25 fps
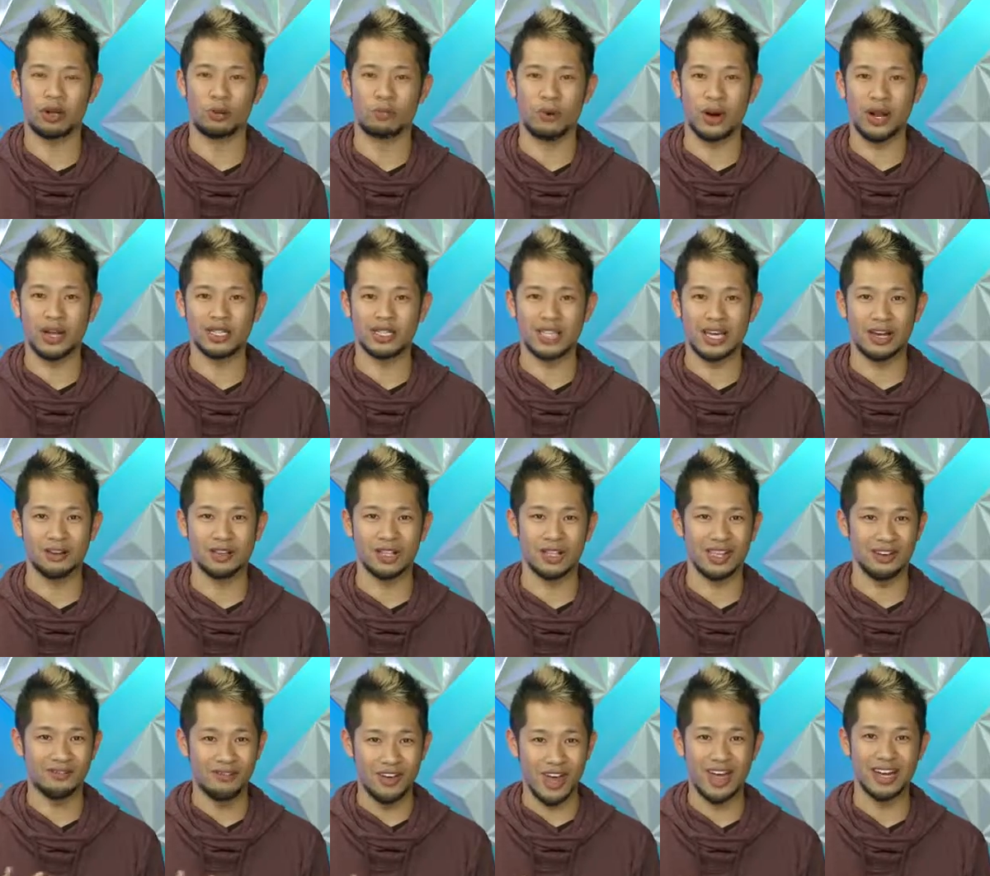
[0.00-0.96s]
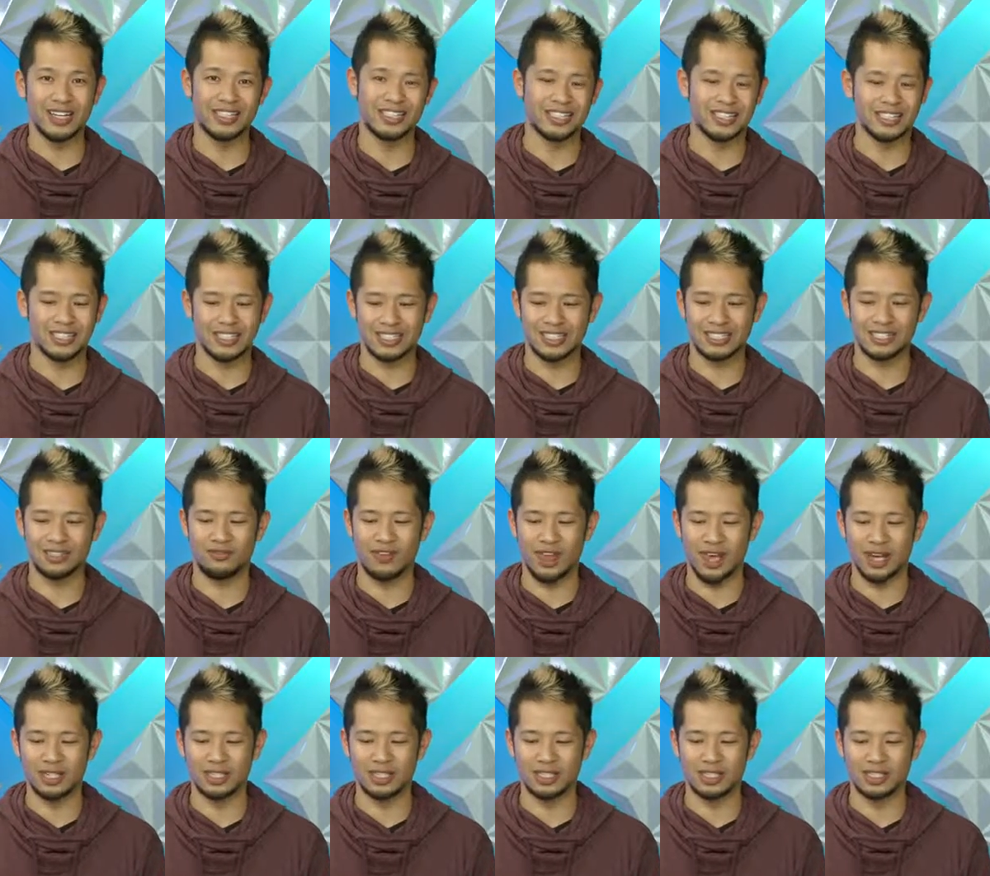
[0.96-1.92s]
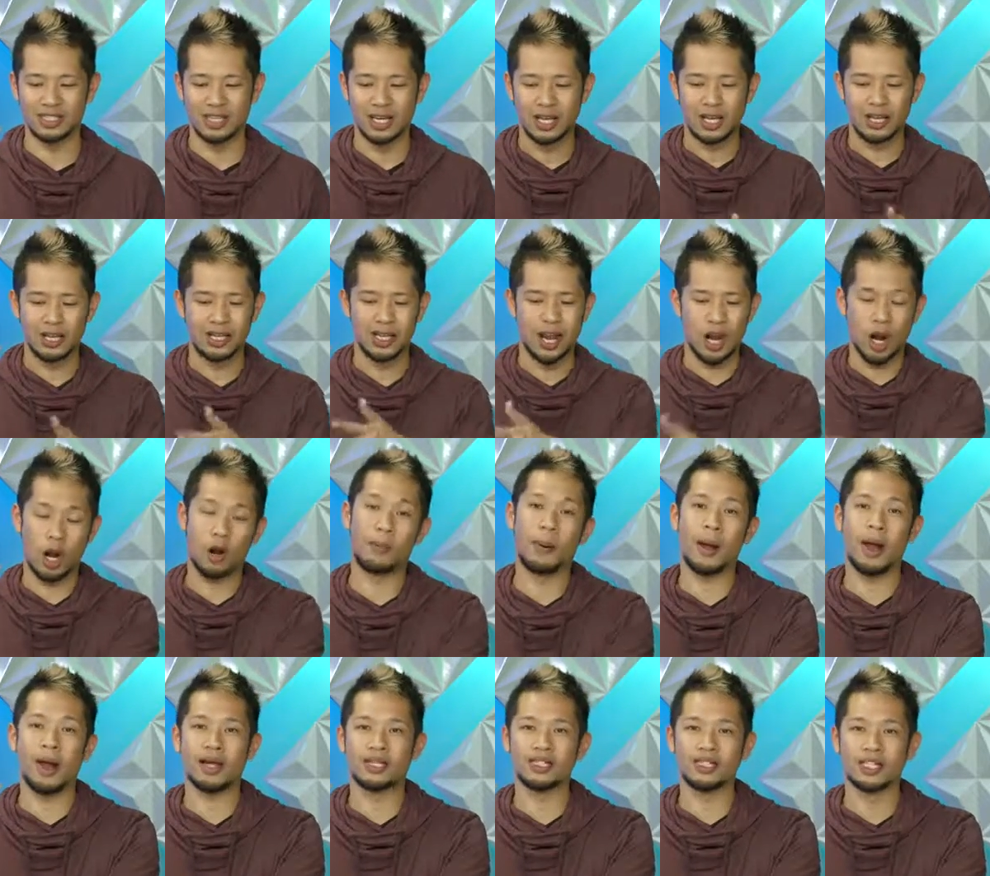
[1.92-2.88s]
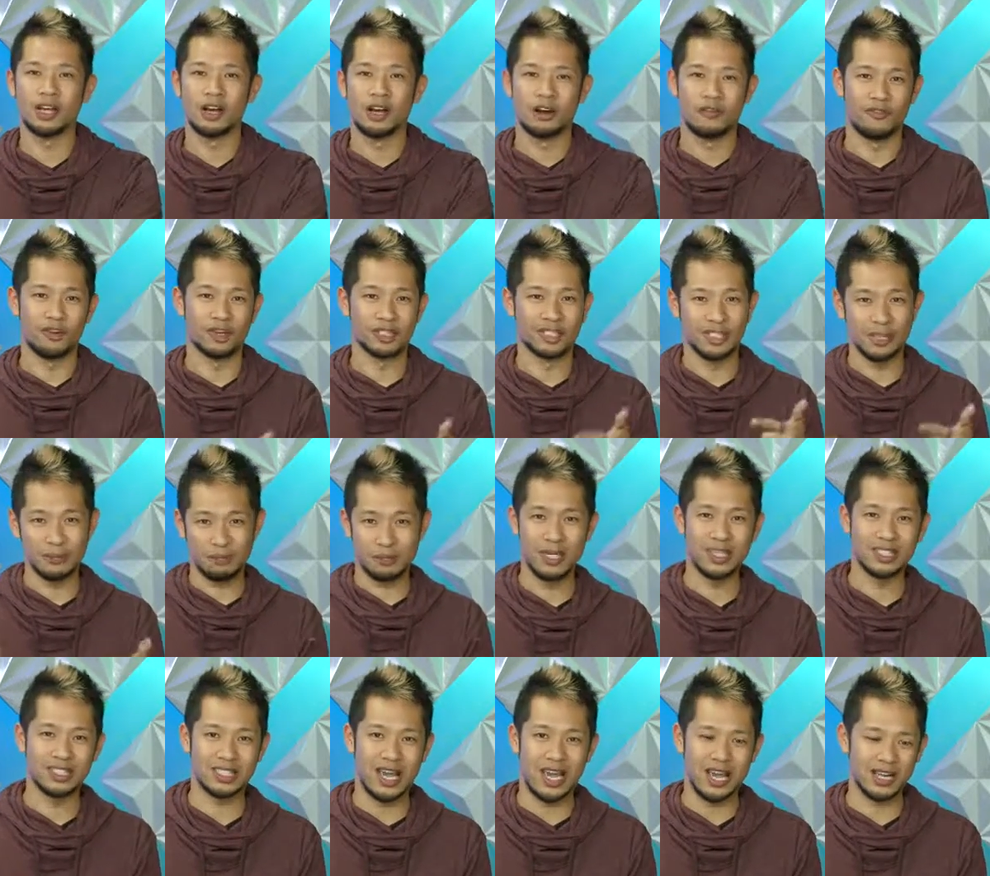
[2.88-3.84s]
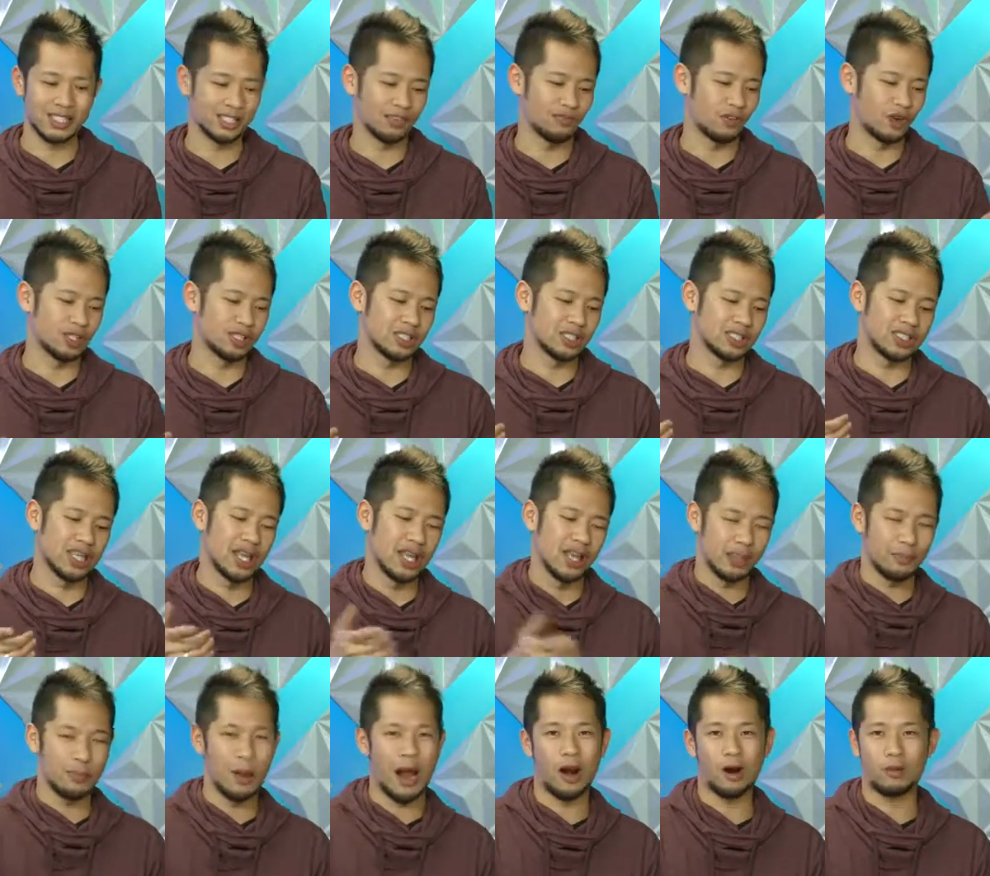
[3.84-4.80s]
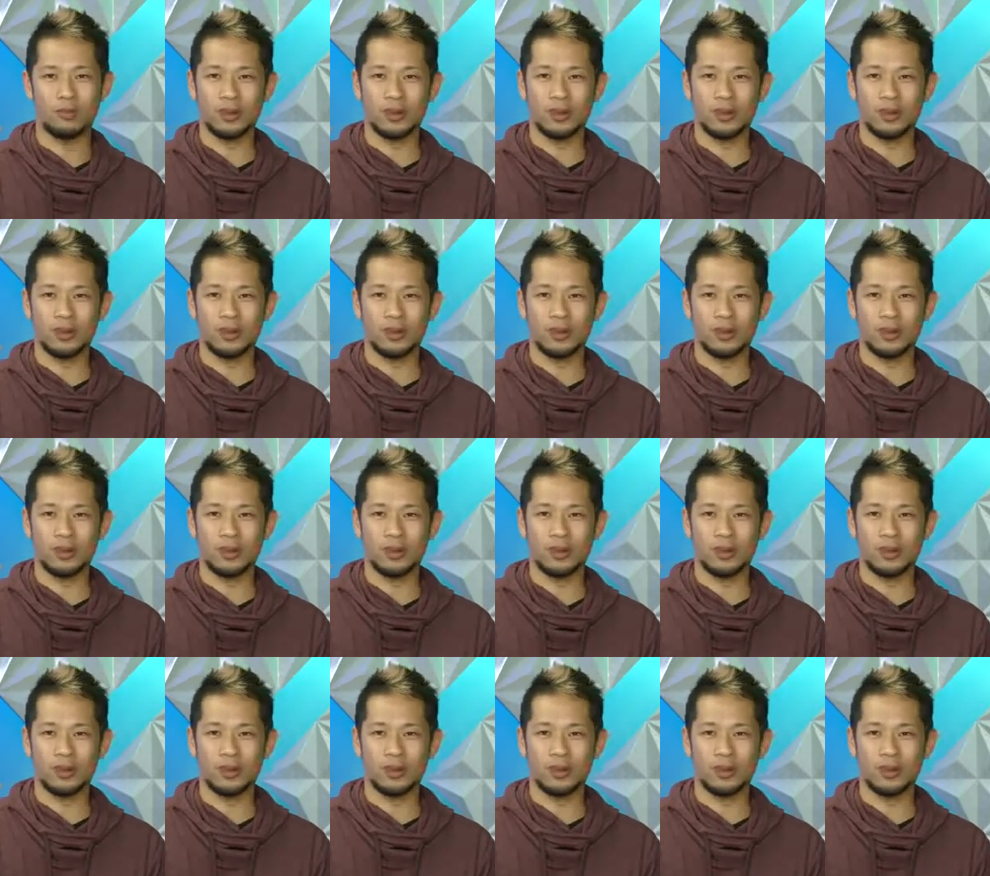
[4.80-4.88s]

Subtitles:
of wanted to break down the advantages and disadvantages, the Airpods versus the BeatsX versus the